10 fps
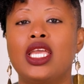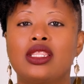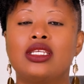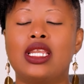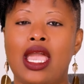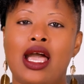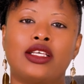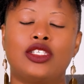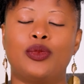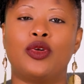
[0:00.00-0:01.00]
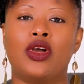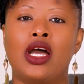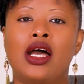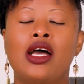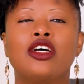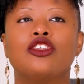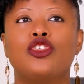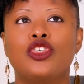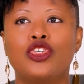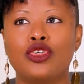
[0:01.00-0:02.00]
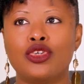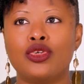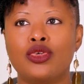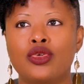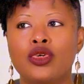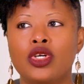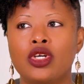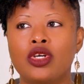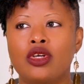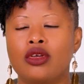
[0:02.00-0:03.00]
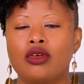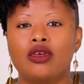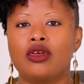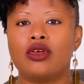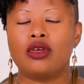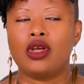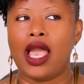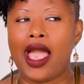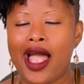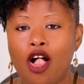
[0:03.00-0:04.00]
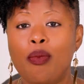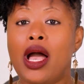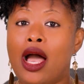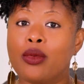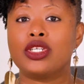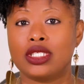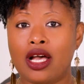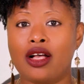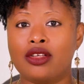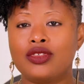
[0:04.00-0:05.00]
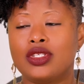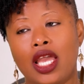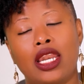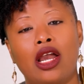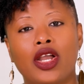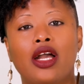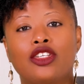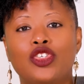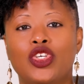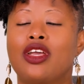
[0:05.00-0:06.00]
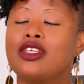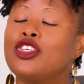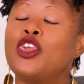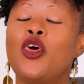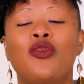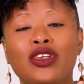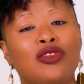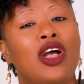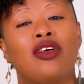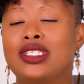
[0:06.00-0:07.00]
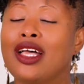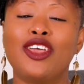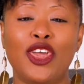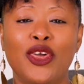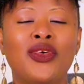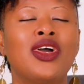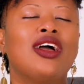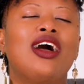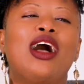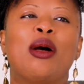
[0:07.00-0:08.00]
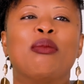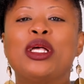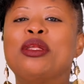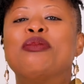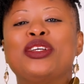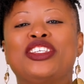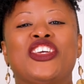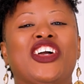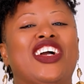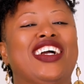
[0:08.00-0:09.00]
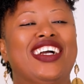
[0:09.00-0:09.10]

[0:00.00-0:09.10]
in the diaspora to help ourselves and our country? Because, first of all, I'll tell you, playing preacher,